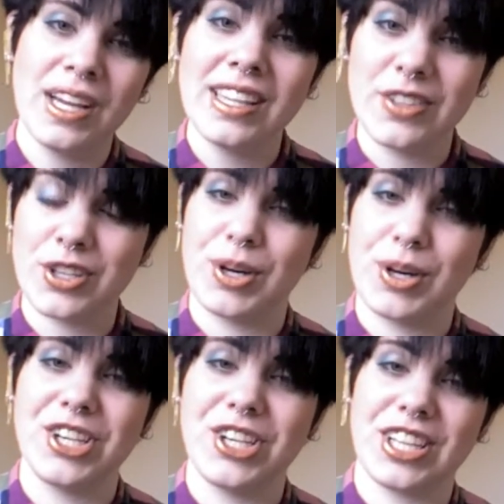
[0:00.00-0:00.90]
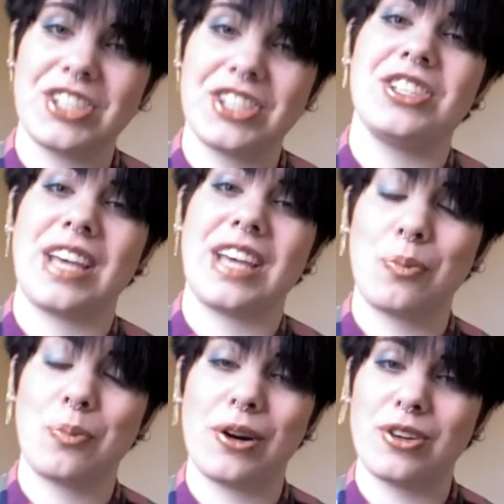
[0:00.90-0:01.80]
the situation that she'd set up,
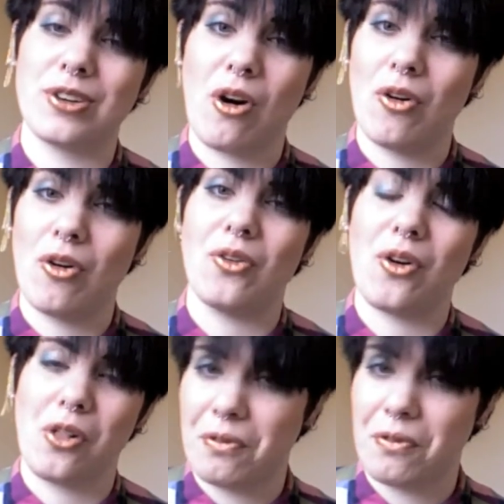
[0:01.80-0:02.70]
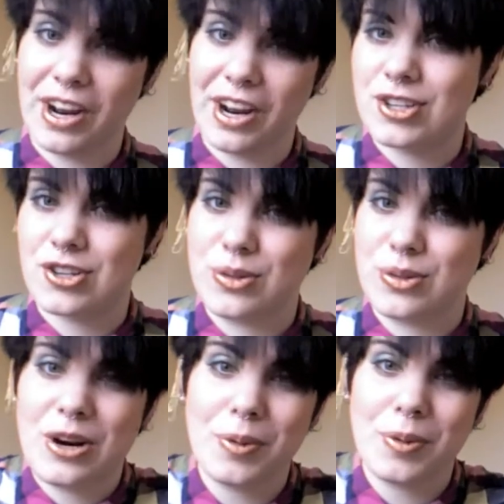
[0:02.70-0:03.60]
where all of her characters were
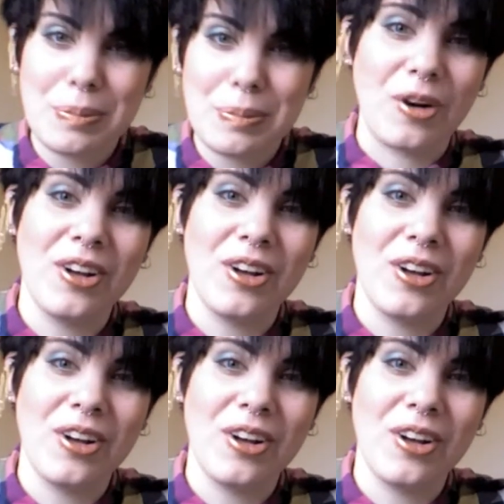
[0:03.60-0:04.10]
terrible people